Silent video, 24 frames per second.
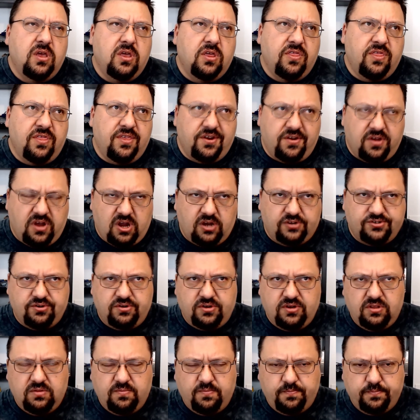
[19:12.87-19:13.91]
the
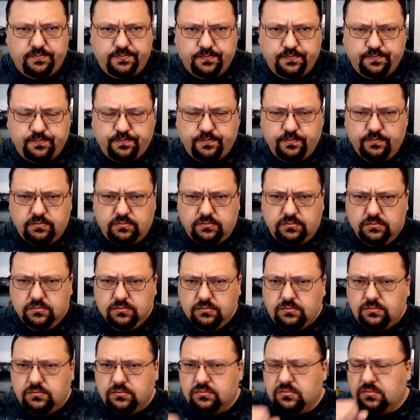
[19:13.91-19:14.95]
doctrine.
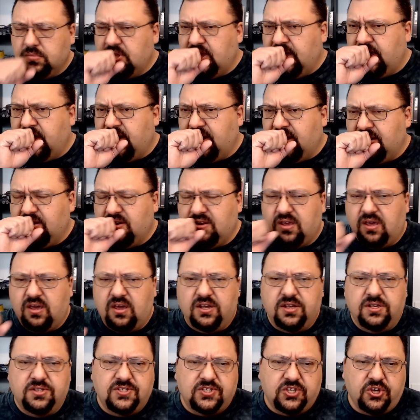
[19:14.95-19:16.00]
And
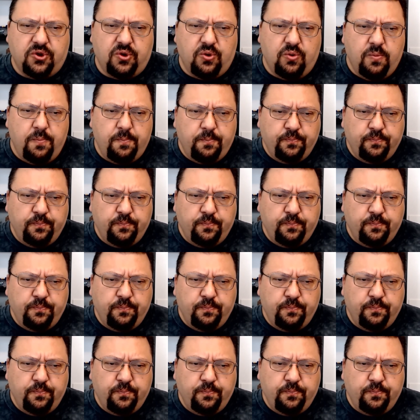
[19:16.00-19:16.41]
so